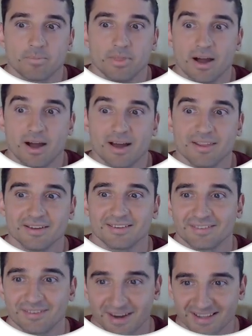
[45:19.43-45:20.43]
None,
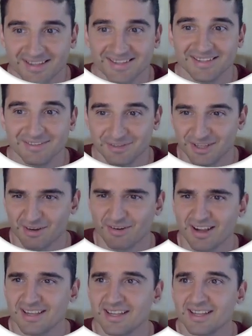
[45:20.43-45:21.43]
right? Did I
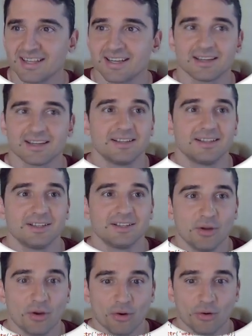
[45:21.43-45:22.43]
write anything?
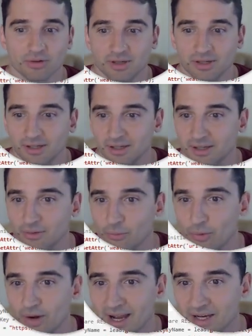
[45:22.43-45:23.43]
No.
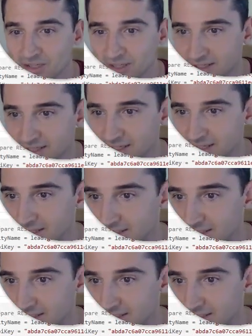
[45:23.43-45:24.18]
What I actually did